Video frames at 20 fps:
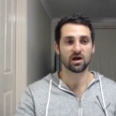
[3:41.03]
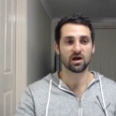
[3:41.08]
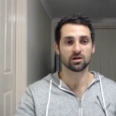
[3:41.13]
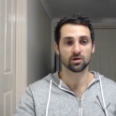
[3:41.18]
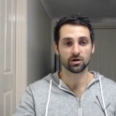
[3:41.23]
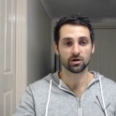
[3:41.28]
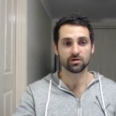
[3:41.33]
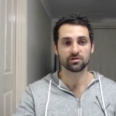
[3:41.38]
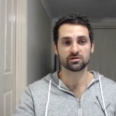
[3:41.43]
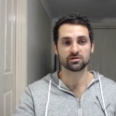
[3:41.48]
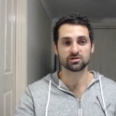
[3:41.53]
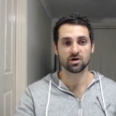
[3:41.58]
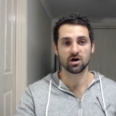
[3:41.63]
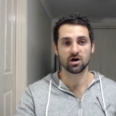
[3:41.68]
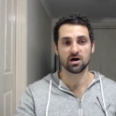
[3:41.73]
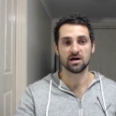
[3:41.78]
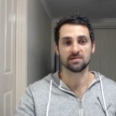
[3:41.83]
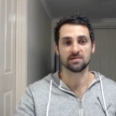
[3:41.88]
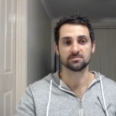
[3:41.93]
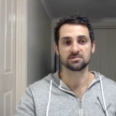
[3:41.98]
a lot of the
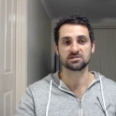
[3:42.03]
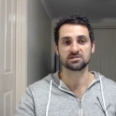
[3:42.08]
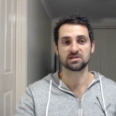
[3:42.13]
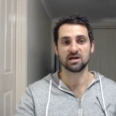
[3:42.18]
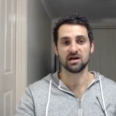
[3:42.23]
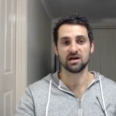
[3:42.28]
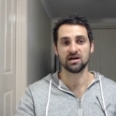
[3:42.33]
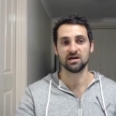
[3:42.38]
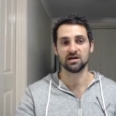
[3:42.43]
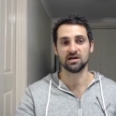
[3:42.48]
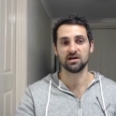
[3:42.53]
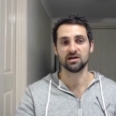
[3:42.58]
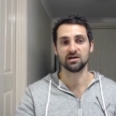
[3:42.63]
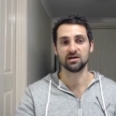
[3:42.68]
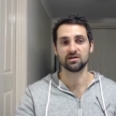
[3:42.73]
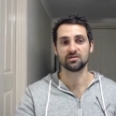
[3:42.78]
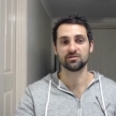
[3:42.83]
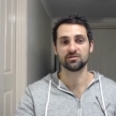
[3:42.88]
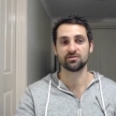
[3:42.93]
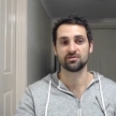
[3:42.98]
times,
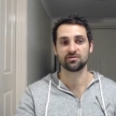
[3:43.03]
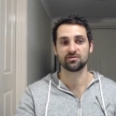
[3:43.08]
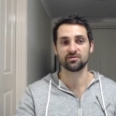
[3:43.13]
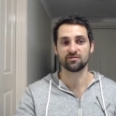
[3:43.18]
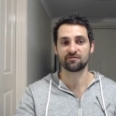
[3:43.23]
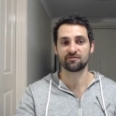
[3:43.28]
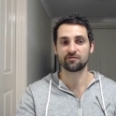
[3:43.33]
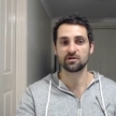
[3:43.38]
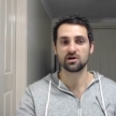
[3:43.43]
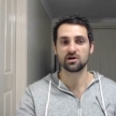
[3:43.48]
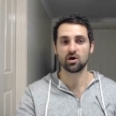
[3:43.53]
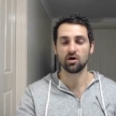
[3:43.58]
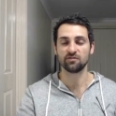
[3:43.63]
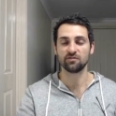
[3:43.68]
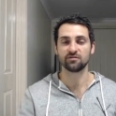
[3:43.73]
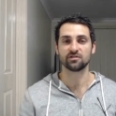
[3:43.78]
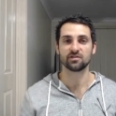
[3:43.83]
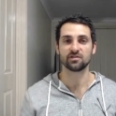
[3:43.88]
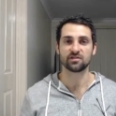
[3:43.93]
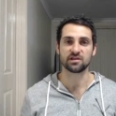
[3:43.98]
the free
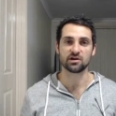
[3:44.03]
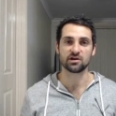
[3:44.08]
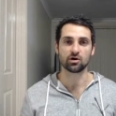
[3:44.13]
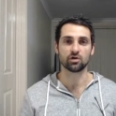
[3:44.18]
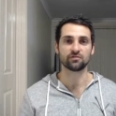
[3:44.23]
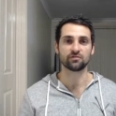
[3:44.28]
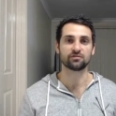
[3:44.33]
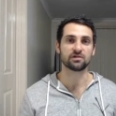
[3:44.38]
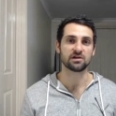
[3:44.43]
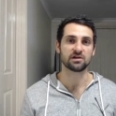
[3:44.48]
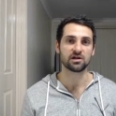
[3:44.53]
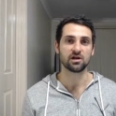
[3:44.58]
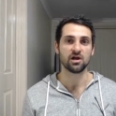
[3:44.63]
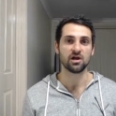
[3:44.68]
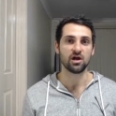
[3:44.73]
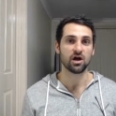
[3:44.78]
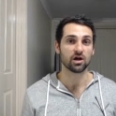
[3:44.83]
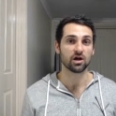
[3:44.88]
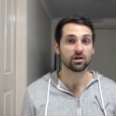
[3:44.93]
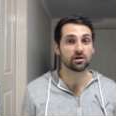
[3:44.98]
offer that they're offering,
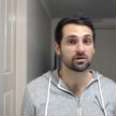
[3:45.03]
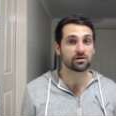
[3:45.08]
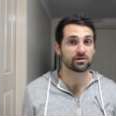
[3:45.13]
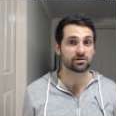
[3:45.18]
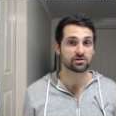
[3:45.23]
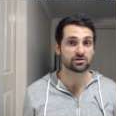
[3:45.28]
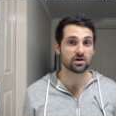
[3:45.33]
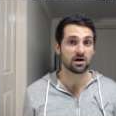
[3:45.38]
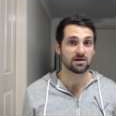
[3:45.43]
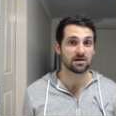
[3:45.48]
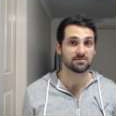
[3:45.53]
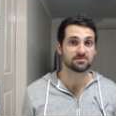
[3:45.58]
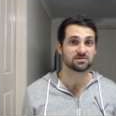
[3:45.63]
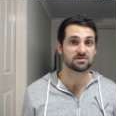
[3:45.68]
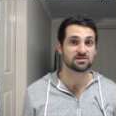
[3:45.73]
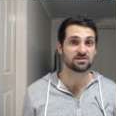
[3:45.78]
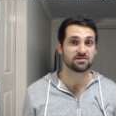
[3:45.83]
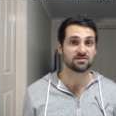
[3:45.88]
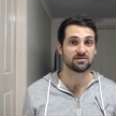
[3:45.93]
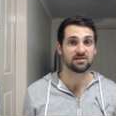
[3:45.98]
a lot of the
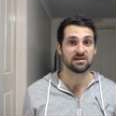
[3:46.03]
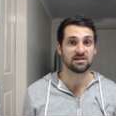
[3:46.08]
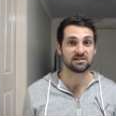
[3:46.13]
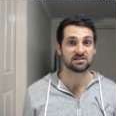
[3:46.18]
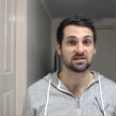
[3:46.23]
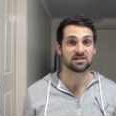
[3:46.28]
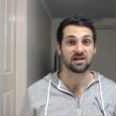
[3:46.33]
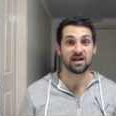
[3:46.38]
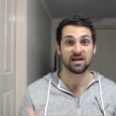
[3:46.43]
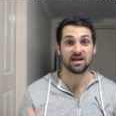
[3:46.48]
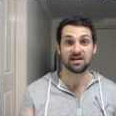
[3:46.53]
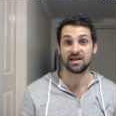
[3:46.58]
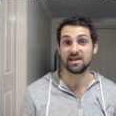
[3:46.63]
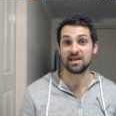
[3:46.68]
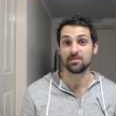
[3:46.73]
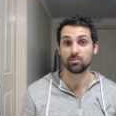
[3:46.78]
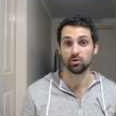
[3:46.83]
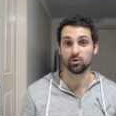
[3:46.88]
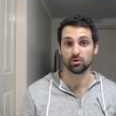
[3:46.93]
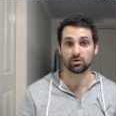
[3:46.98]
times it's an
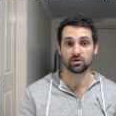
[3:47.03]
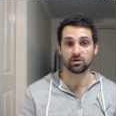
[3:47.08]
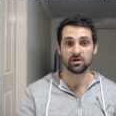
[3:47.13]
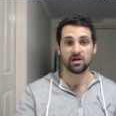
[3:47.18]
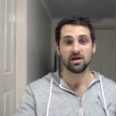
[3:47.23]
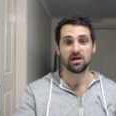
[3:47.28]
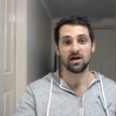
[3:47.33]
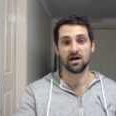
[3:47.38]
ebook.